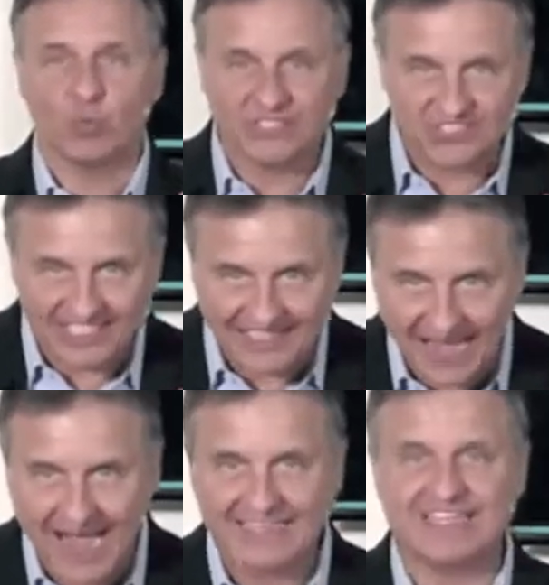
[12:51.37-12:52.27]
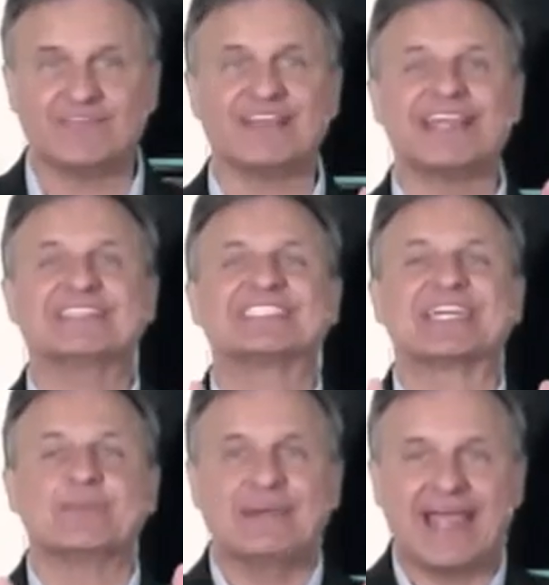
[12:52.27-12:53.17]
we see God giving his
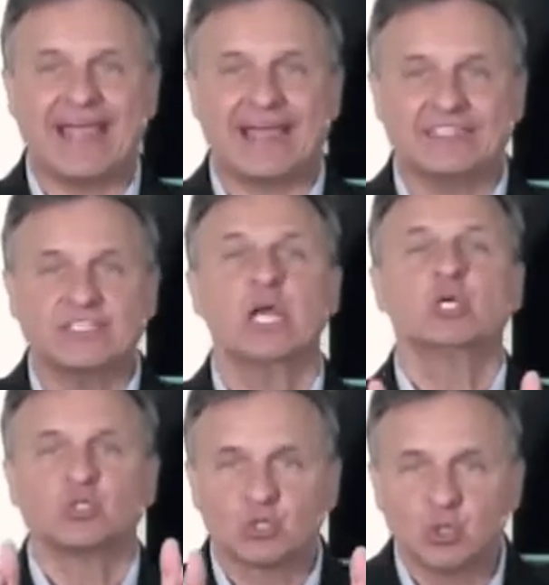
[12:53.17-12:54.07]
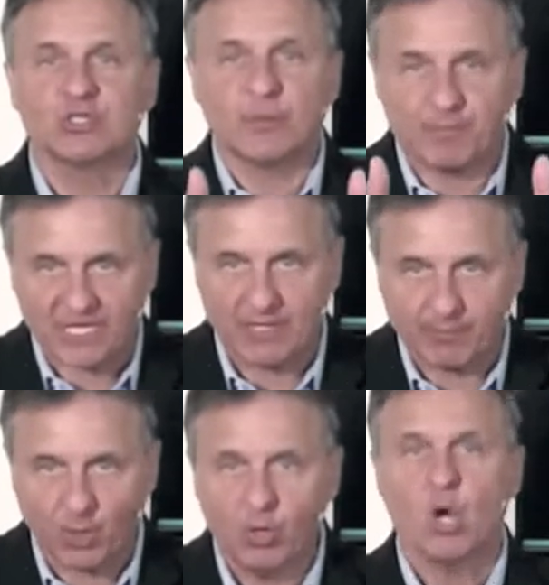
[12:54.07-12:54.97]
command to the
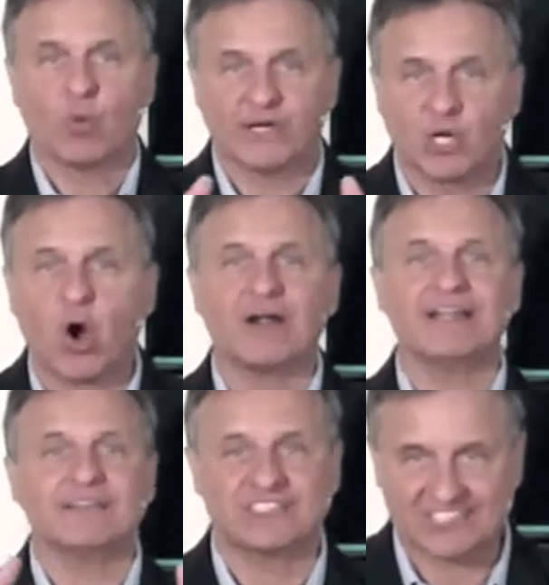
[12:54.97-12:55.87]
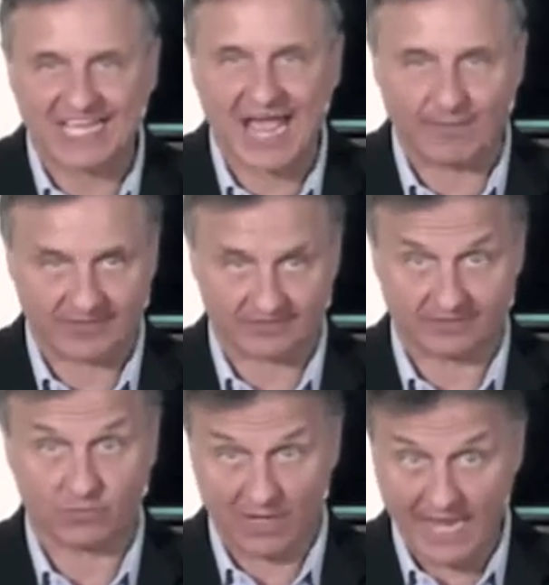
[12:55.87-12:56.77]
people regarding the Sabbath,
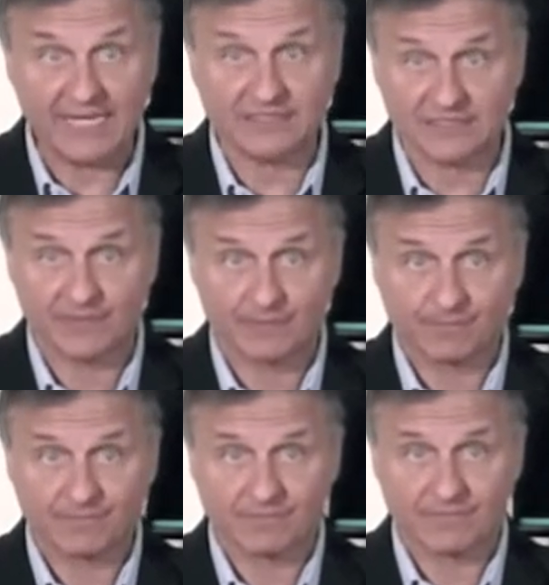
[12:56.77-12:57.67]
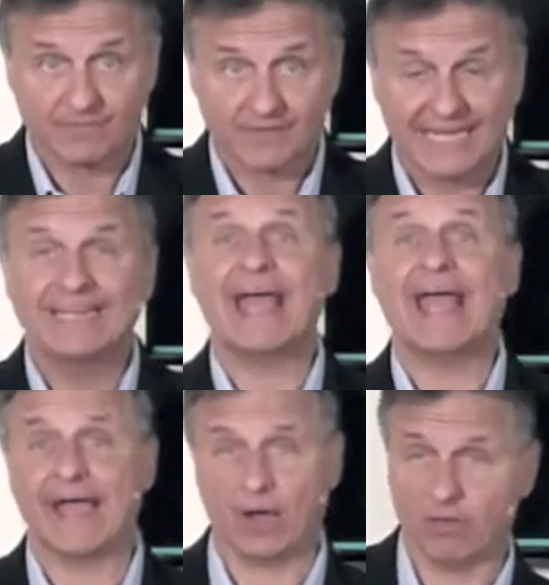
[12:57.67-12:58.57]
right?
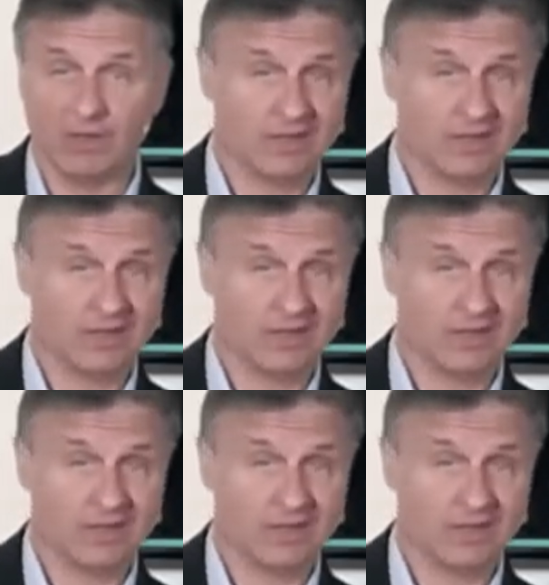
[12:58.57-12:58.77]
Now,